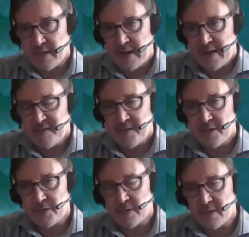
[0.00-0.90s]
the
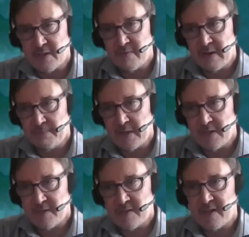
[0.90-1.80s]
realization that the
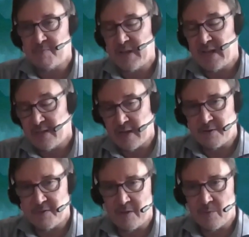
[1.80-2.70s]
Philippines, as many other
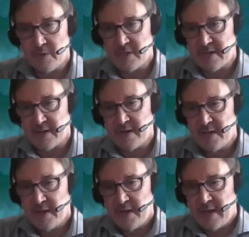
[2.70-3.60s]
countries in the world, are
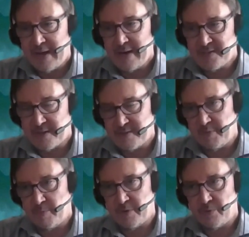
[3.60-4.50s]
highly
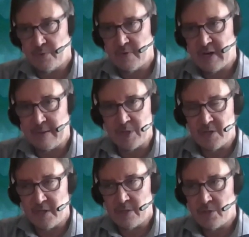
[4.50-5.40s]
susceptible to climate
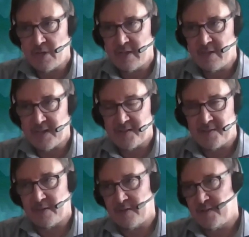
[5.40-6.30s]
change and
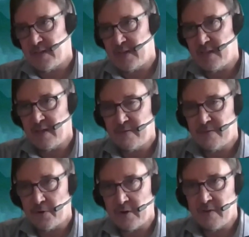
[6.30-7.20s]
disasters. And
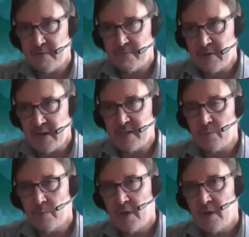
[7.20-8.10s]
therefore, if really
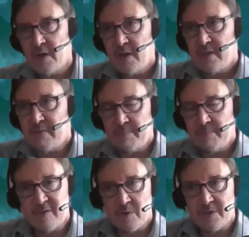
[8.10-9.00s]
the
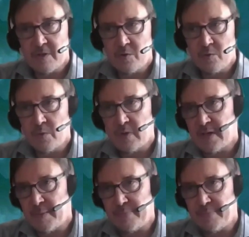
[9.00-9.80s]
Philippines wanted to